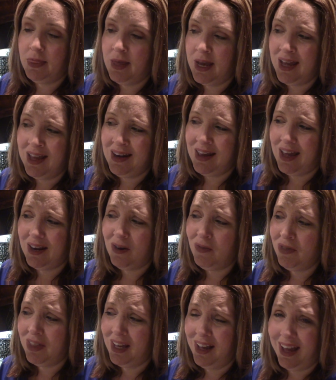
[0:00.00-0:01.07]
then I
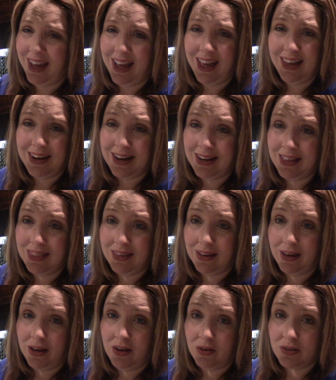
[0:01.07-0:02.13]
don't think I had anything
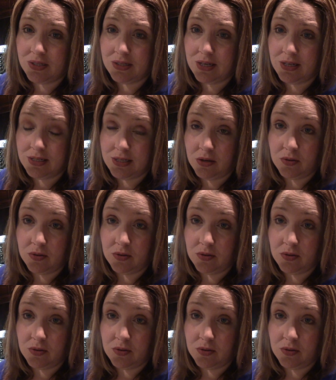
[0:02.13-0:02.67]
else until